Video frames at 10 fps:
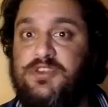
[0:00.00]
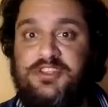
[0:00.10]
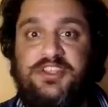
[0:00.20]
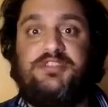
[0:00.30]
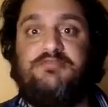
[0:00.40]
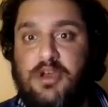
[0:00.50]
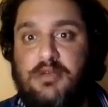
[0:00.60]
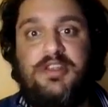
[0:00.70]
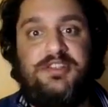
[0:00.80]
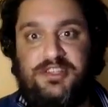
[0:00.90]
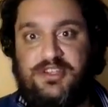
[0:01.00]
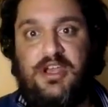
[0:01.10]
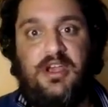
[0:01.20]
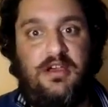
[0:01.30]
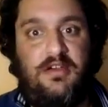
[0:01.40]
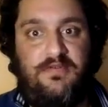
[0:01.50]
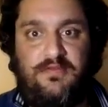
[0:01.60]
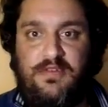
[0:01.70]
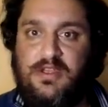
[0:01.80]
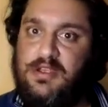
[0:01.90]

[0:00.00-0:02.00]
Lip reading: just these moments of